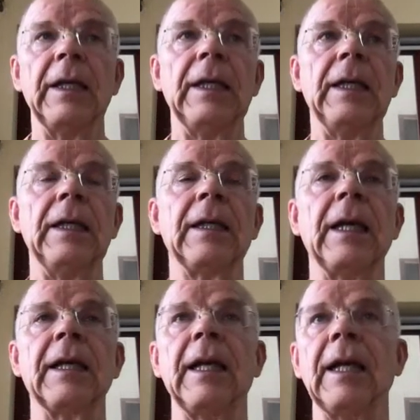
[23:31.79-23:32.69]
y
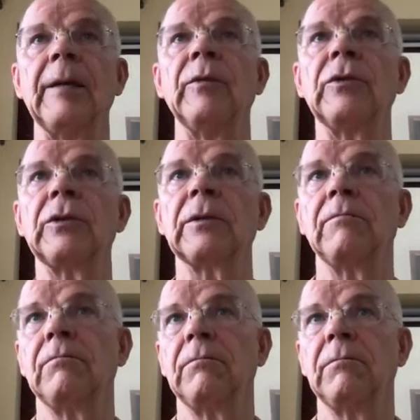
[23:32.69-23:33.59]
que queremos
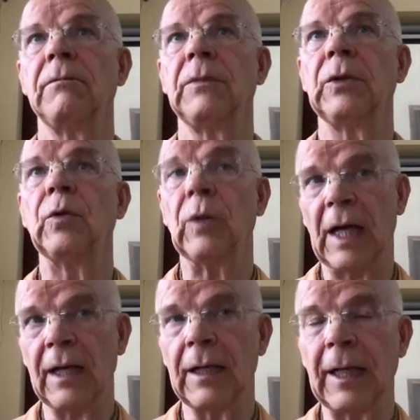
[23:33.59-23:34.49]

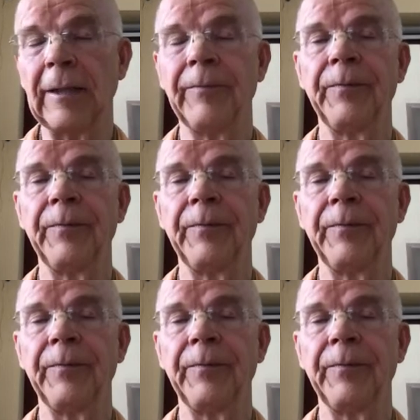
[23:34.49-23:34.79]
curarla,